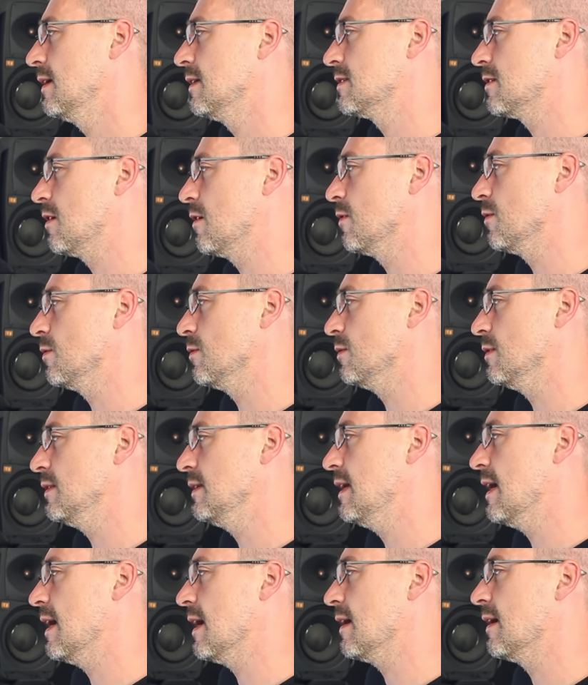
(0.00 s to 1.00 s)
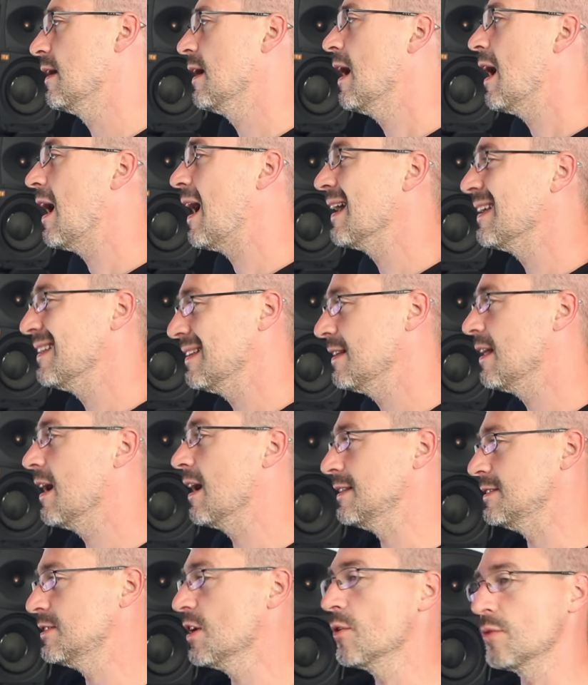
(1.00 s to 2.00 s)
So yeah,
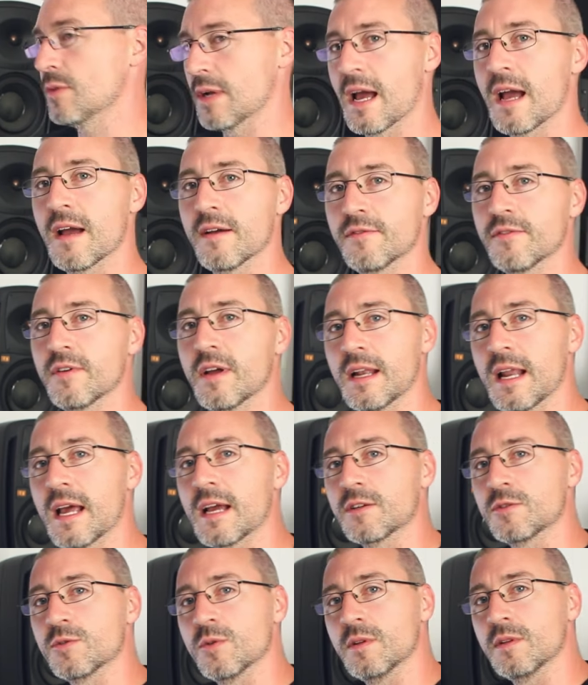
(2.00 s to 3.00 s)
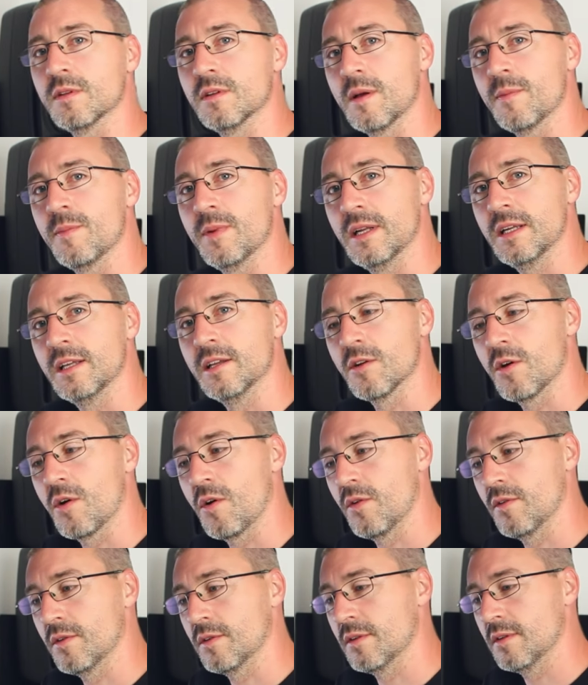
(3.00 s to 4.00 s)
I don't have an actual opinion
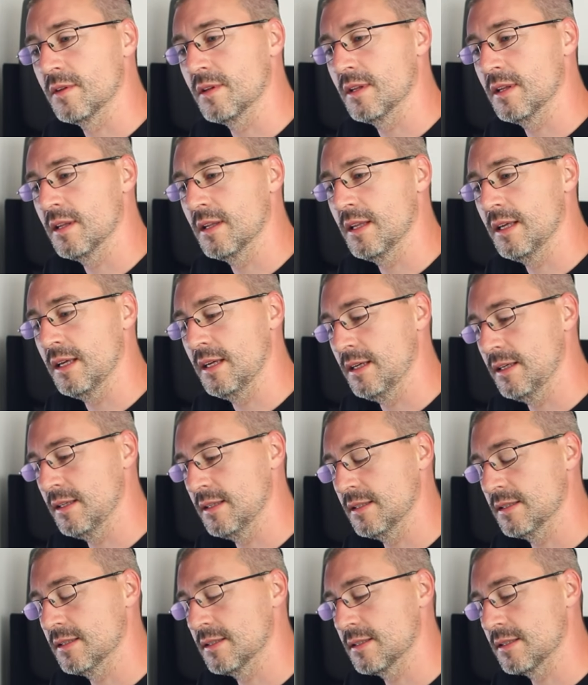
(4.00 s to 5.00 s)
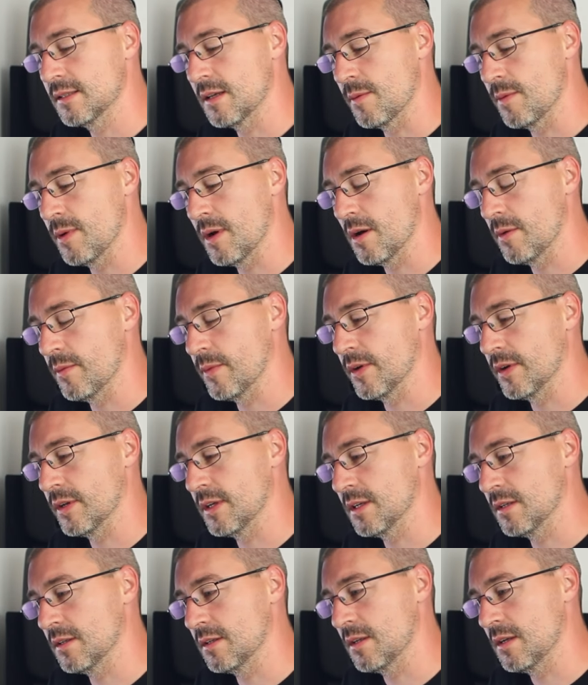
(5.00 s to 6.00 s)
on the
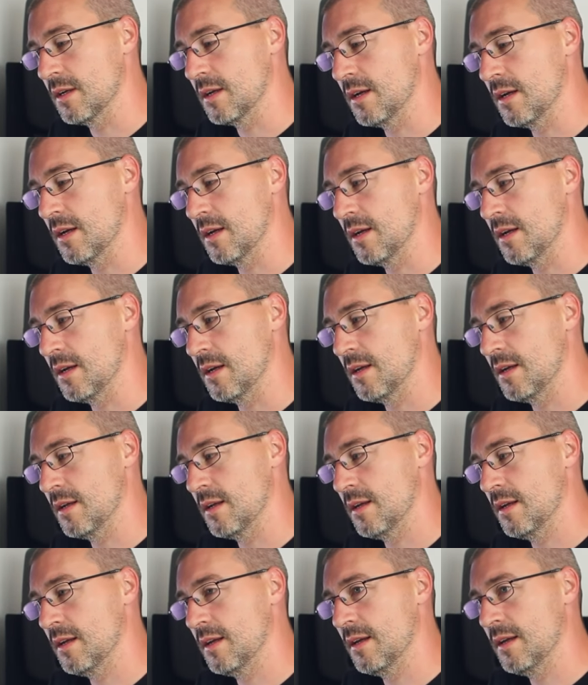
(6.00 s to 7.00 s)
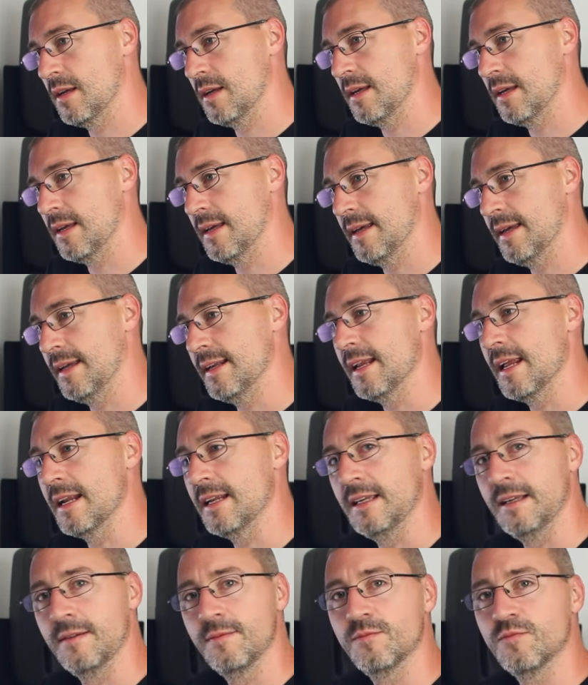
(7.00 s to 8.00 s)
Subharmonicon in
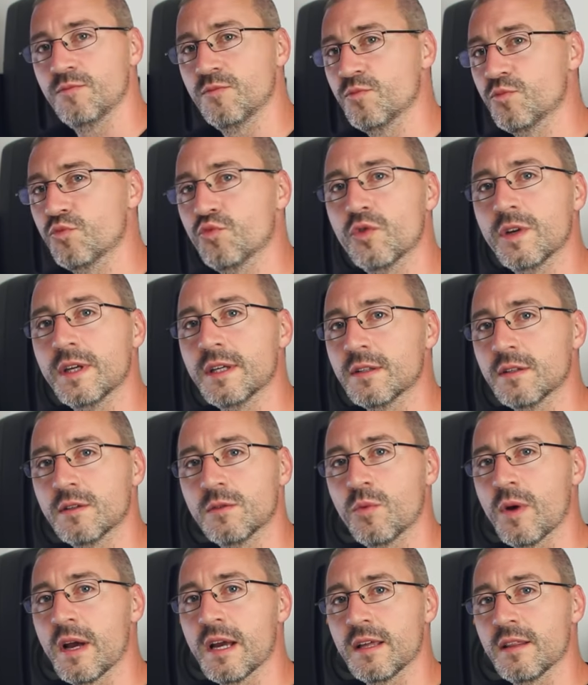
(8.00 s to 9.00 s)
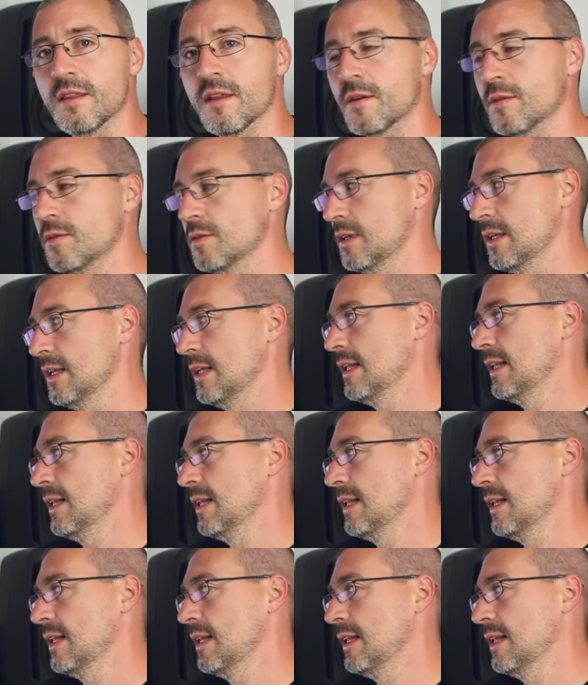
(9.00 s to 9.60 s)
any real way though,